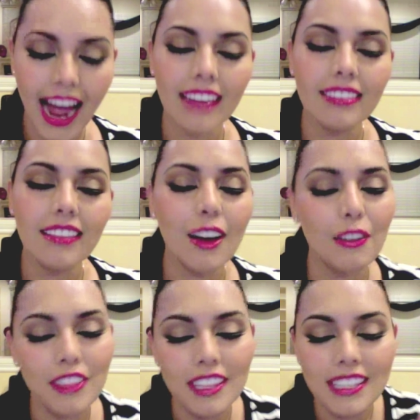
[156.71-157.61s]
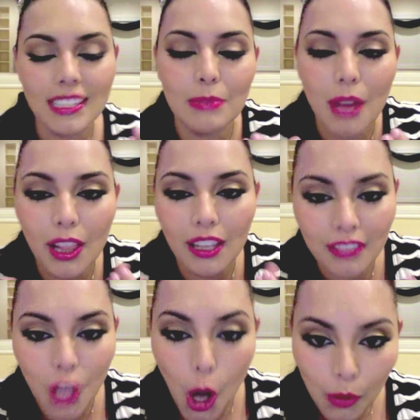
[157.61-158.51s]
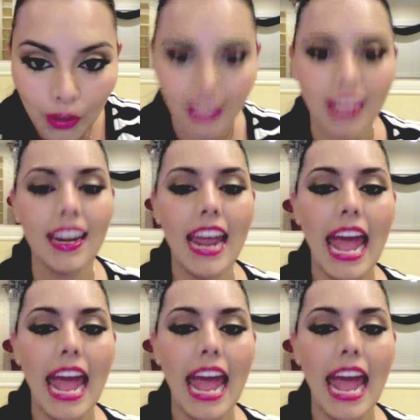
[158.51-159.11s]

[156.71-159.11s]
the smell of coconut.